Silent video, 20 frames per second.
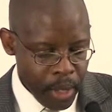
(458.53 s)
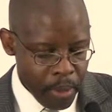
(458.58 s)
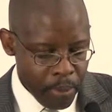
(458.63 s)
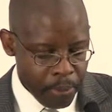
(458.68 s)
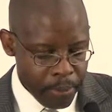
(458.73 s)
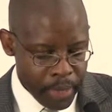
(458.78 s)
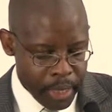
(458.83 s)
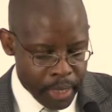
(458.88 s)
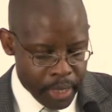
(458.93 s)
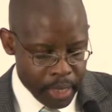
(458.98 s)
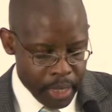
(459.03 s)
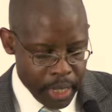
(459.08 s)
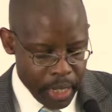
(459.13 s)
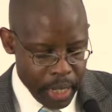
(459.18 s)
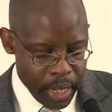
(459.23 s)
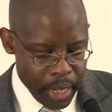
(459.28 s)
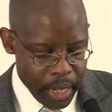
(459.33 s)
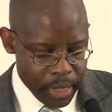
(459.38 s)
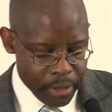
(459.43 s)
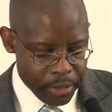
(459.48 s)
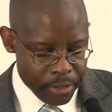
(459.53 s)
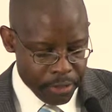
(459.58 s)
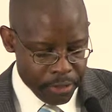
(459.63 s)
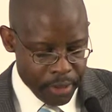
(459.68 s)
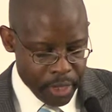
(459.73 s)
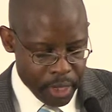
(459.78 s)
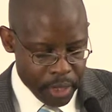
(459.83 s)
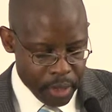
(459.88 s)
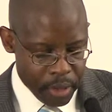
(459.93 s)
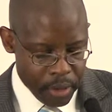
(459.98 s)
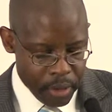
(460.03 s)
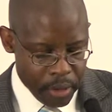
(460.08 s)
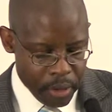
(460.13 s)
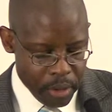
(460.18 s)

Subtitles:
But I think